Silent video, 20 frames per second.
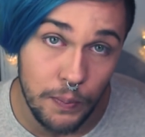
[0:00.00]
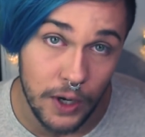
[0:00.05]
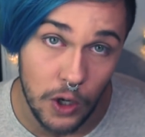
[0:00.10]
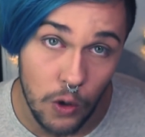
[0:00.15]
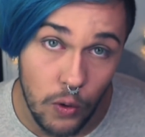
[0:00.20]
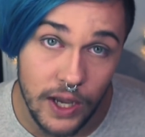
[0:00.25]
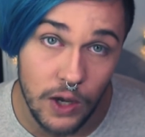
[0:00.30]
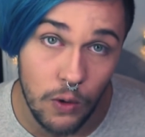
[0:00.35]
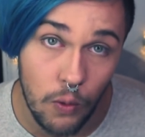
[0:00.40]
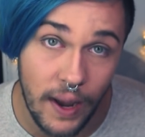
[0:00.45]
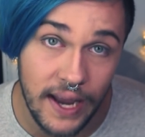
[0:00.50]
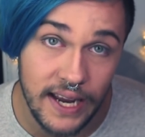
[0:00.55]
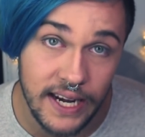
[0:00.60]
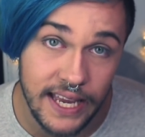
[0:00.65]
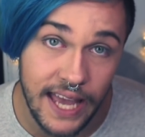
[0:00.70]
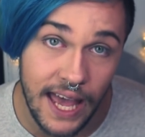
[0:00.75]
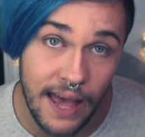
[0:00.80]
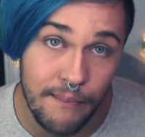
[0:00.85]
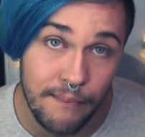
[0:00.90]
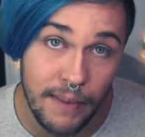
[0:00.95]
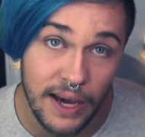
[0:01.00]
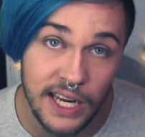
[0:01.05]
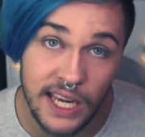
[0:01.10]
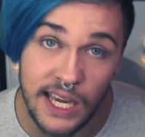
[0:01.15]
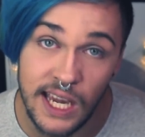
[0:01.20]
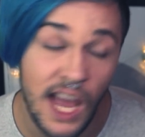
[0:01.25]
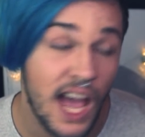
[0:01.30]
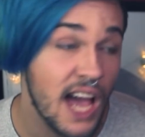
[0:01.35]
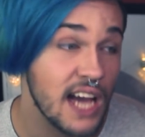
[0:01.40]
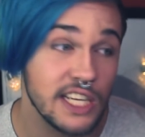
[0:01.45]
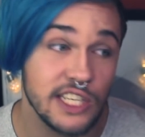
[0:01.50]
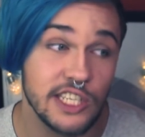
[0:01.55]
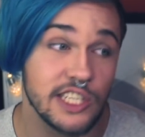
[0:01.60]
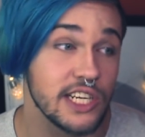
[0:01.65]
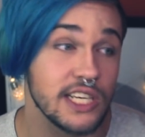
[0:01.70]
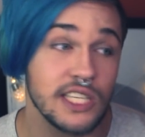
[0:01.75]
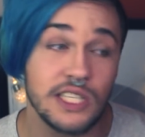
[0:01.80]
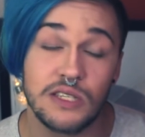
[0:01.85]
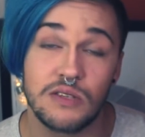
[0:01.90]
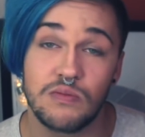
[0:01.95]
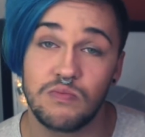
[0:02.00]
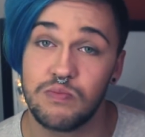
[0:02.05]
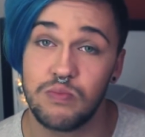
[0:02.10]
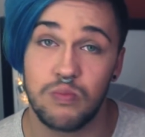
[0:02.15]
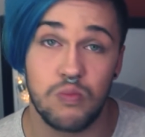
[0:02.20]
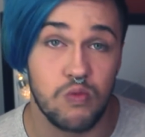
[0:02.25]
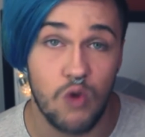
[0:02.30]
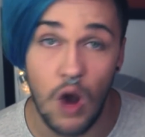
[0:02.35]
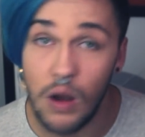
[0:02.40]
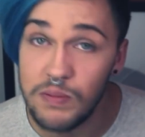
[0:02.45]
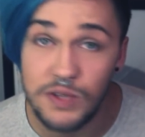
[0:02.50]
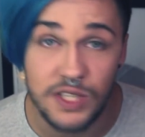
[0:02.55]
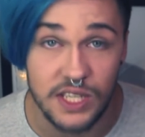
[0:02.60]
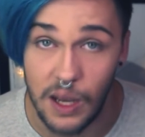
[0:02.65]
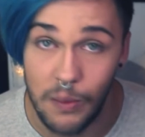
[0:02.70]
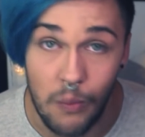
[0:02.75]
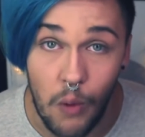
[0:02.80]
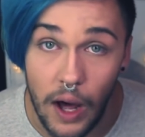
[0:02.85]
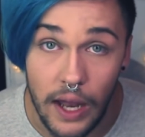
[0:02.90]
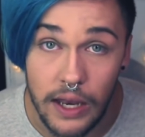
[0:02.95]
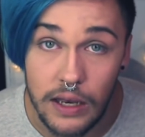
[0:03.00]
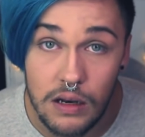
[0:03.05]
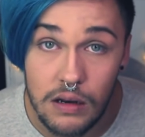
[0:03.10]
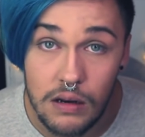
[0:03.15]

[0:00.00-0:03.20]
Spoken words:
quick way to get money, just rob someone.